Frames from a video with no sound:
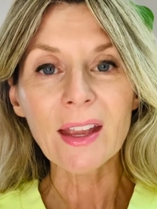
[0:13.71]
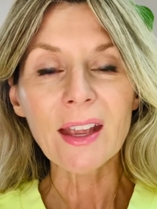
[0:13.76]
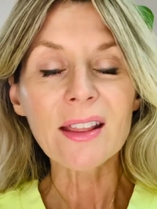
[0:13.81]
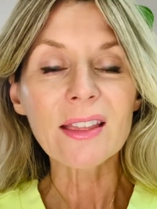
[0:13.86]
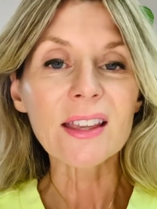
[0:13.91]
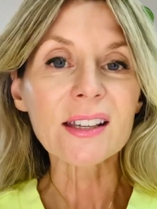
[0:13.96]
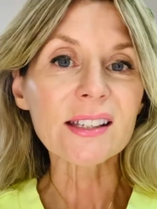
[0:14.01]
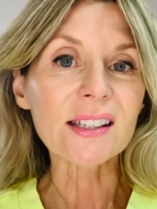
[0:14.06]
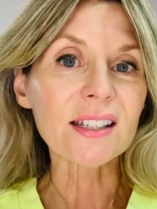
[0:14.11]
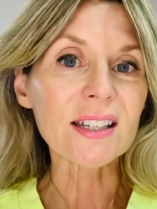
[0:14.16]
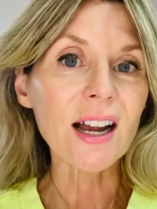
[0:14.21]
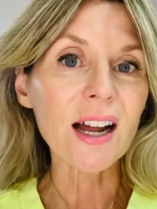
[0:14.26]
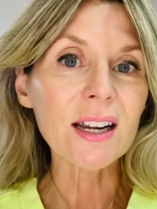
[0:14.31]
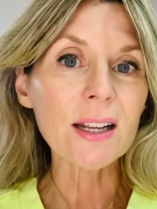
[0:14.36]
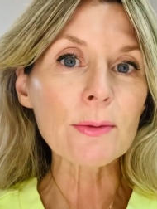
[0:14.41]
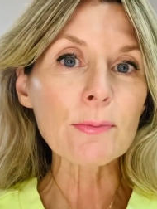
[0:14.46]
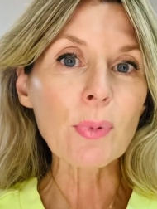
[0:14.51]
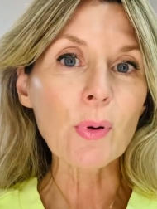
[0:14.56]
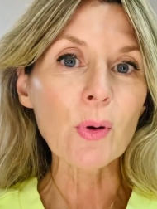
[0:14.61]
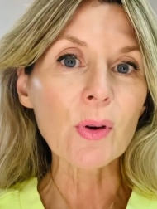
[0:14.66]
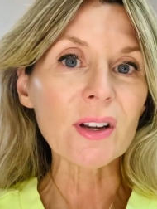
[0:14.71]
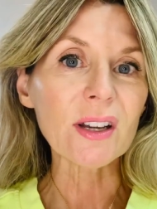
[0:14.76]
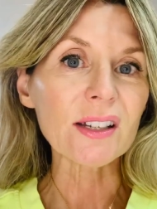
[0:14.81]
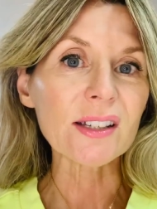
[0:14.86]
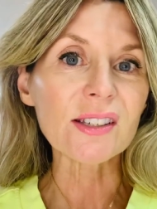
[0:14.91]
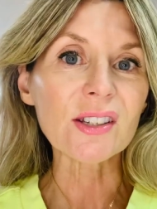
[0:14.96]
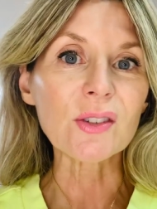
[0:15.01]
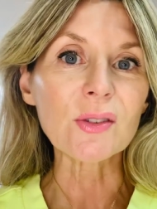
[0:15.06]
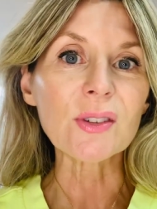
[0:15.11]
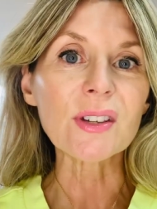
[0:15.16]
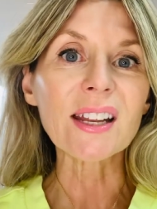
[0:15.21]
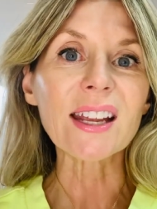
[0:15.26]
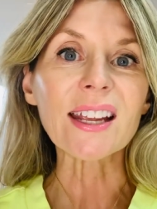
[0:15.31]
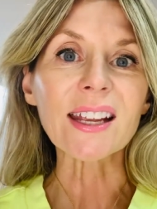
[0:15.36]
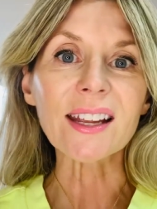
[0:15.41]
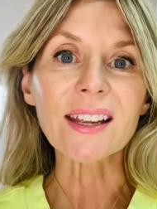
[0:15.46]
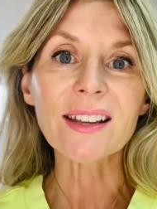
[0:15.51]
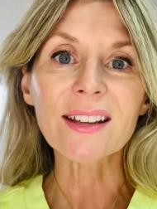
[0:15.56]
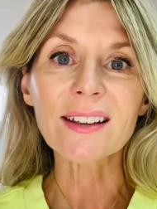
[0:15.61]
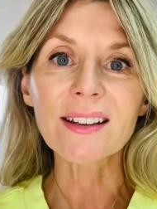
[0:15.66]
The starting point is
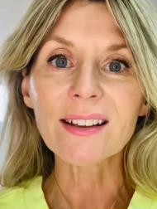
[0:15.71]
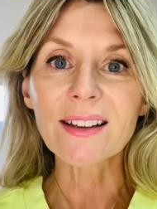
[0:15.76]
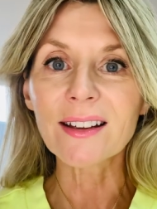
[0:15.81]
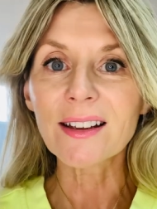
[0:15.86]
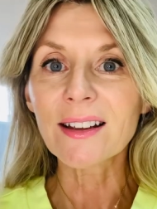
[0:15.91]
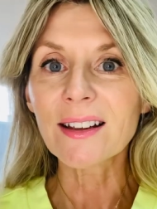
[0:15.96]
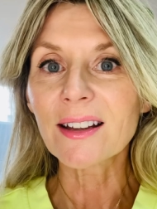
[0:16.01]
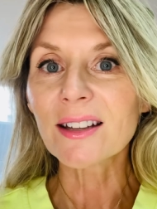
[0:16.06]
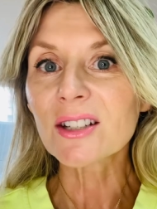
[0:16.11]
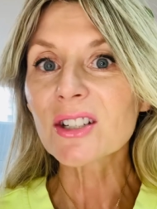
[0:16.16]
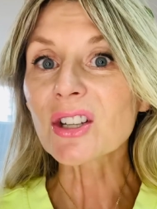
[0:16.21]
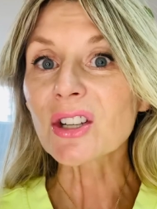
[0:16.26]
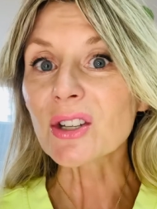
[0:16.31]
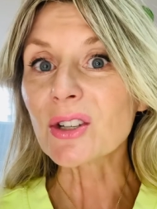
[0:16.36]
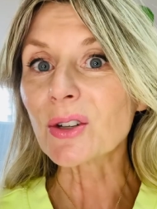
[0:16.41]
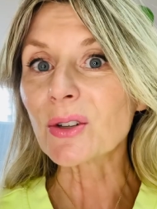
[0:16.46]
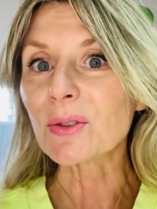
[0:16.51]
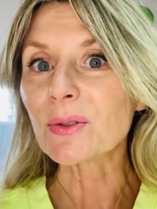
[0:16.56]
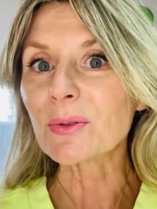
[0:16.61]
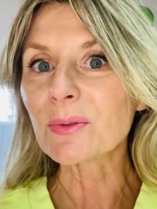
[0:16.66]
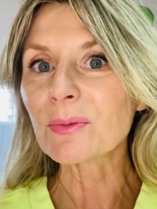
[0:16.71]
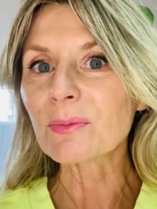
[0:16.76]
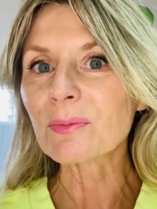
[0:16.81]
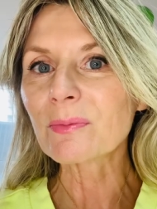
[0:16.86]
unique to you.